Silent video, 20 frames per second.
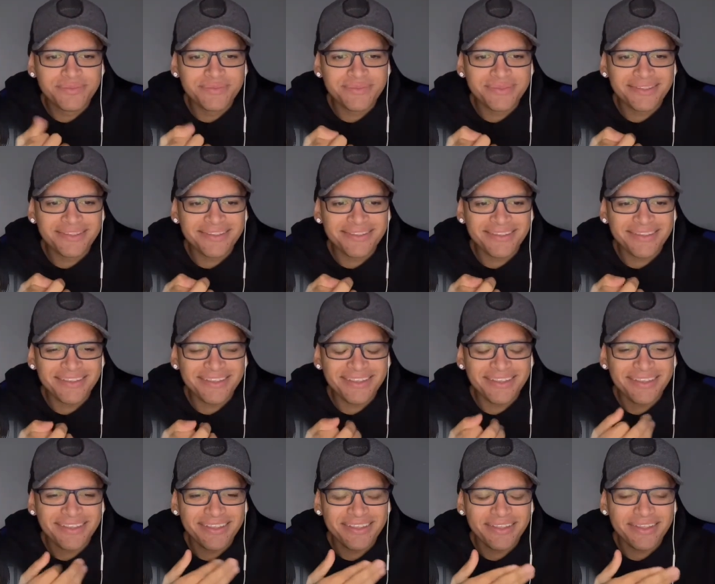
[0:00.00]

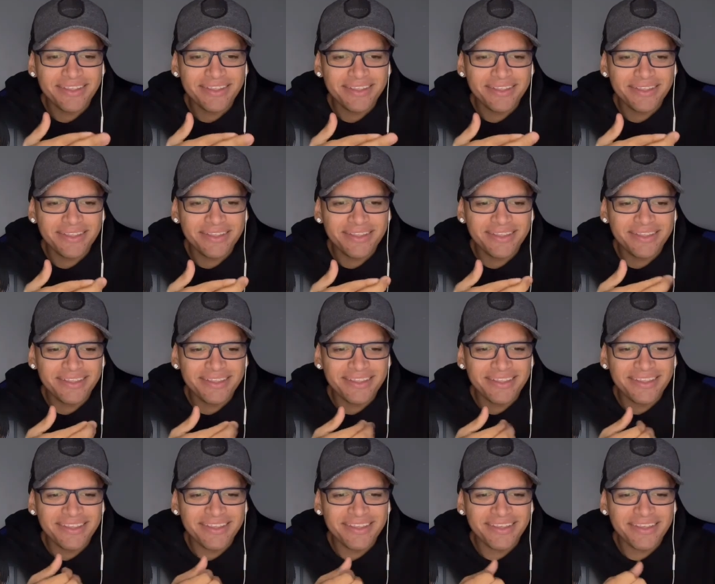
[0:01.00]

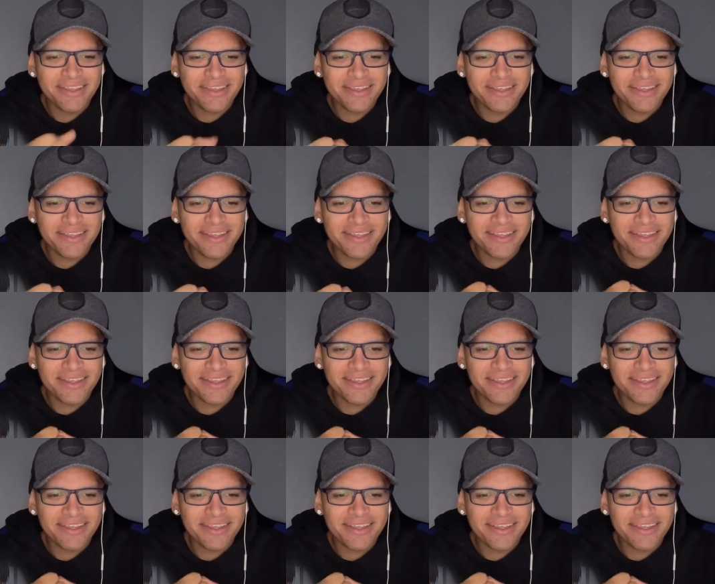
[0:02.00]
Nobody speaks.